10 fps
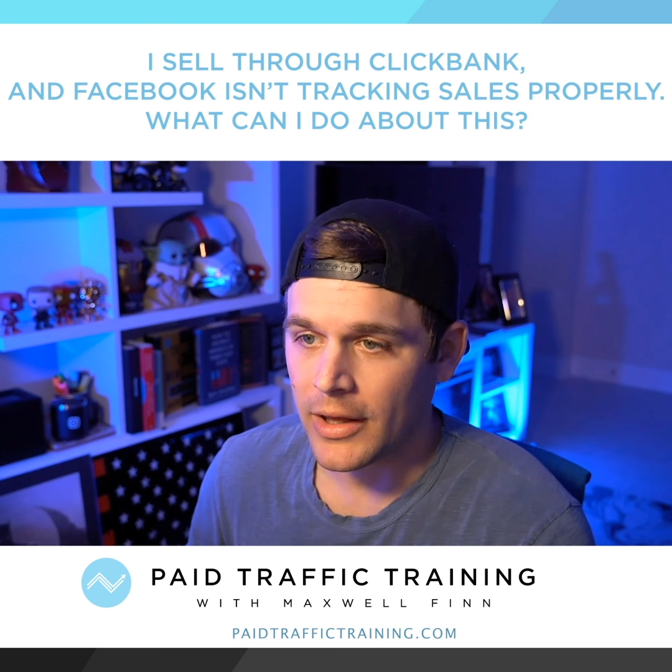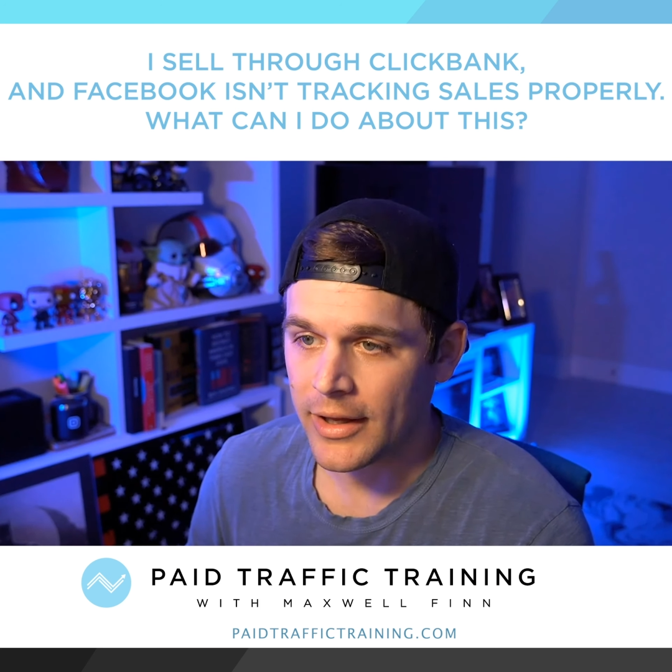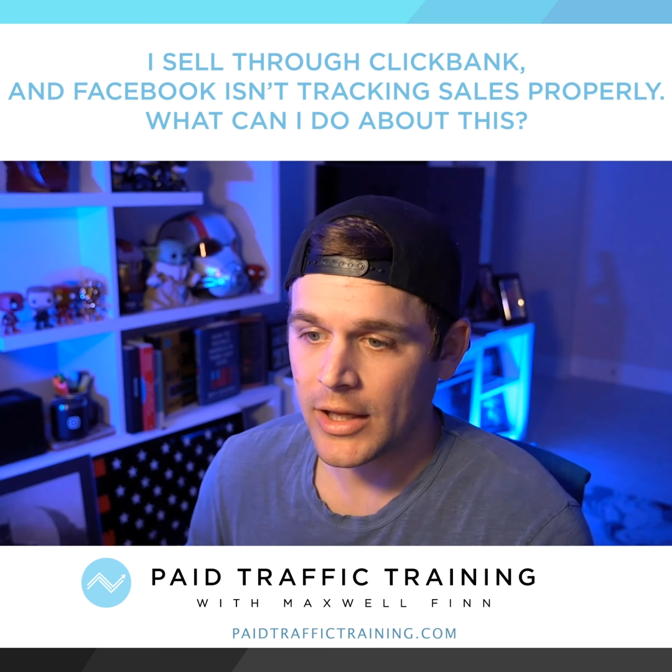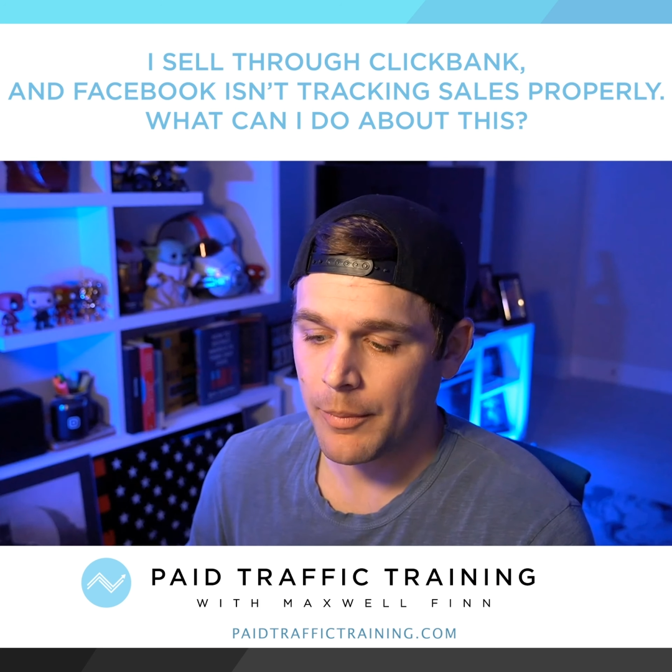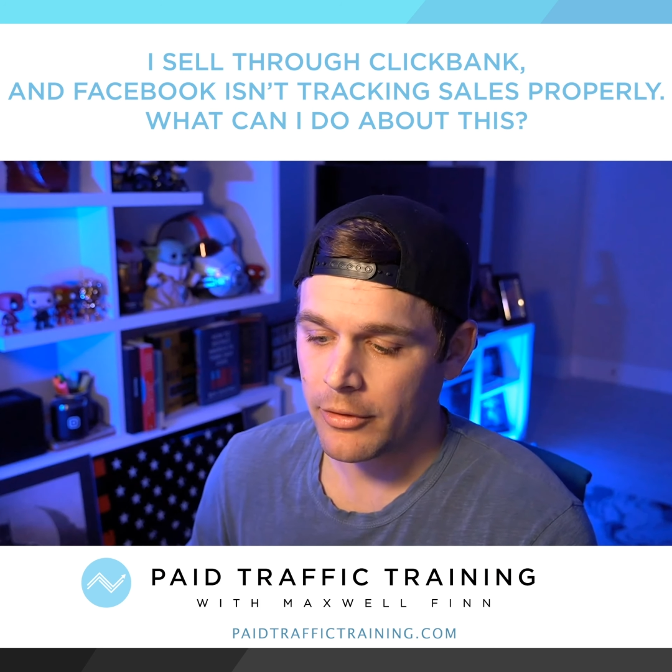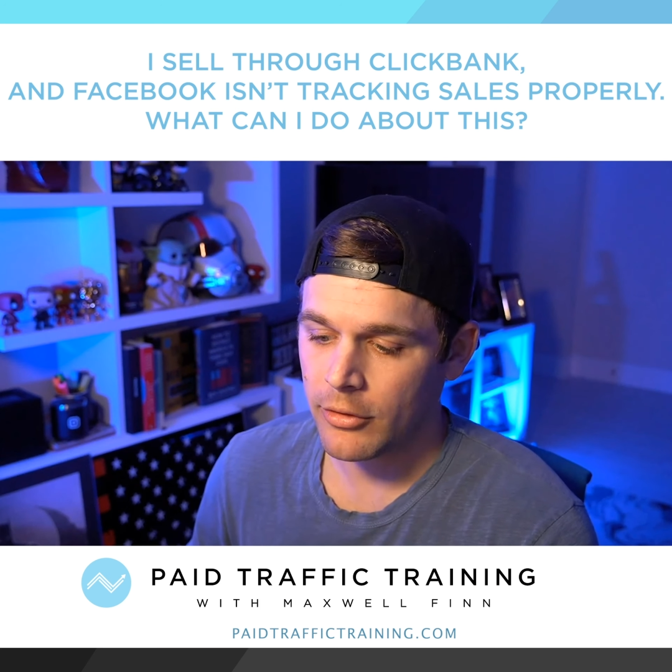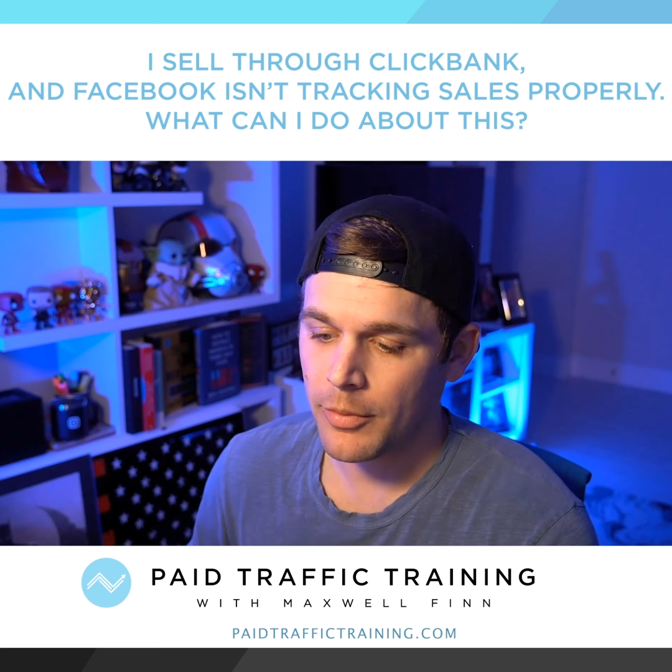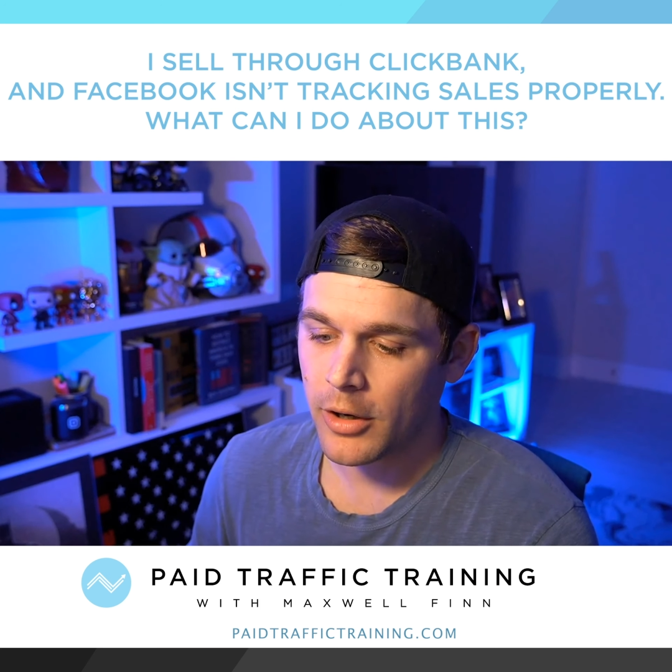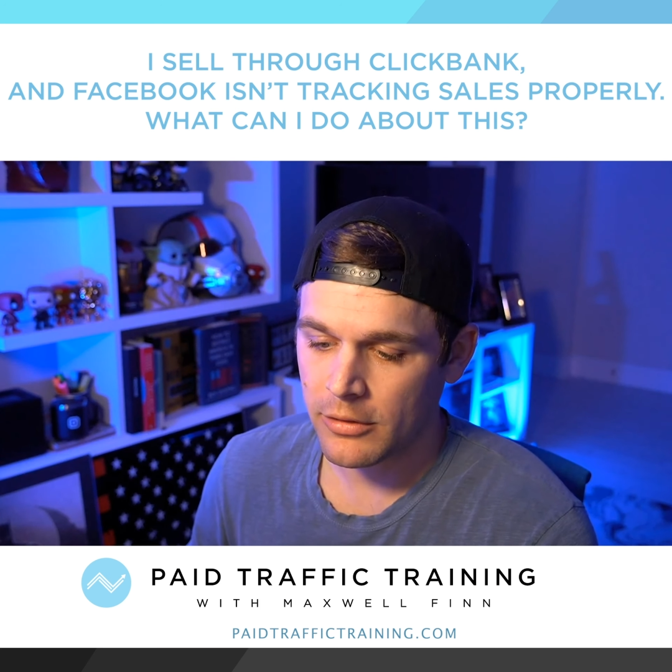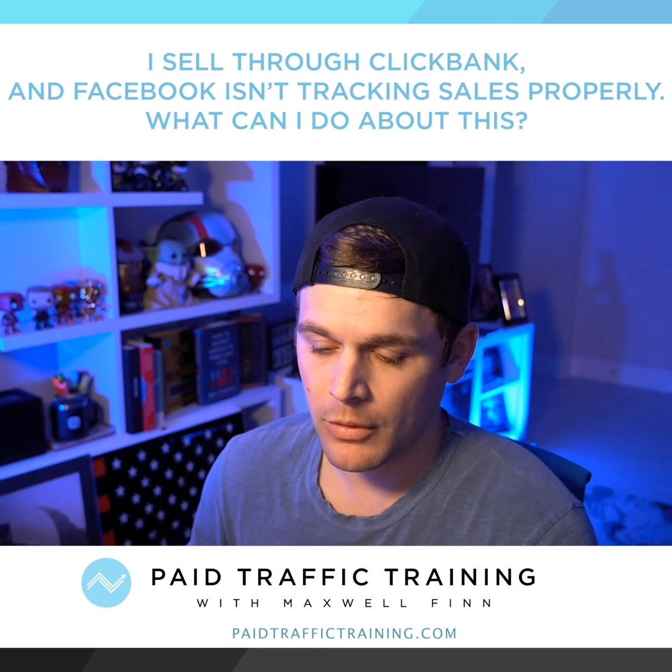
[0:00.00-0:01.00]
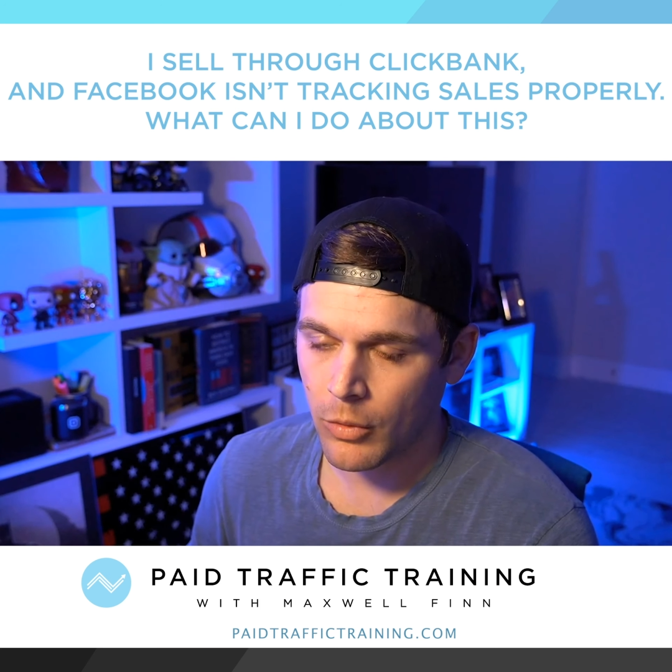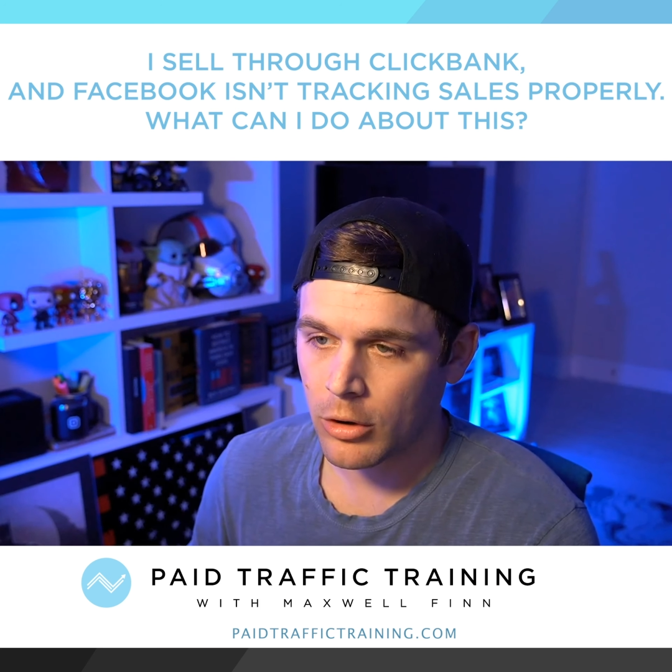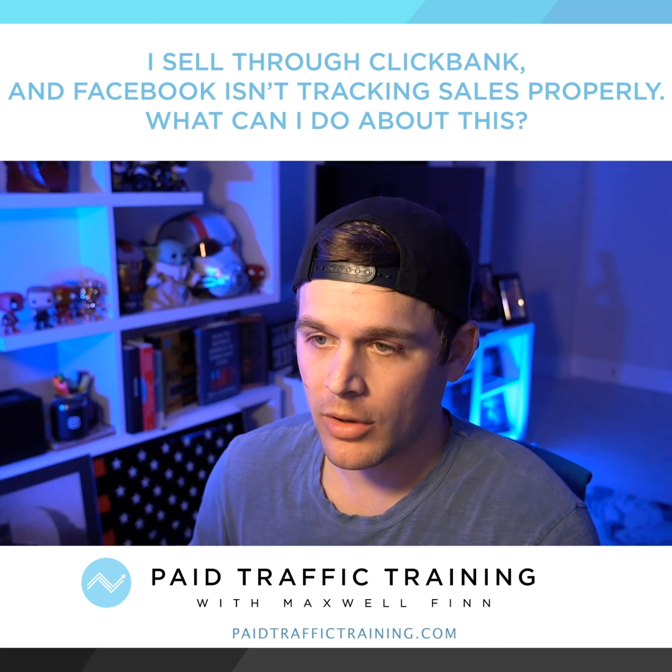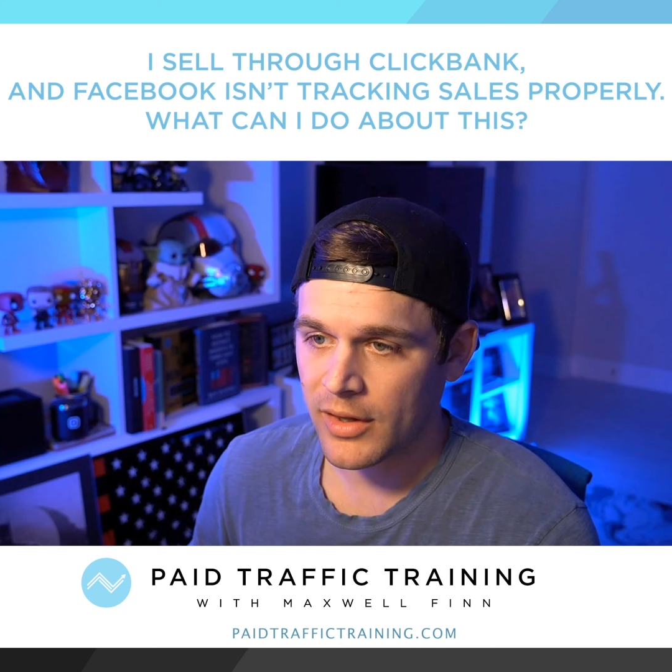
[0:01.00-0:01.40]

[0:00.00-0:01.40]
and Giddy Up are two partners we work with,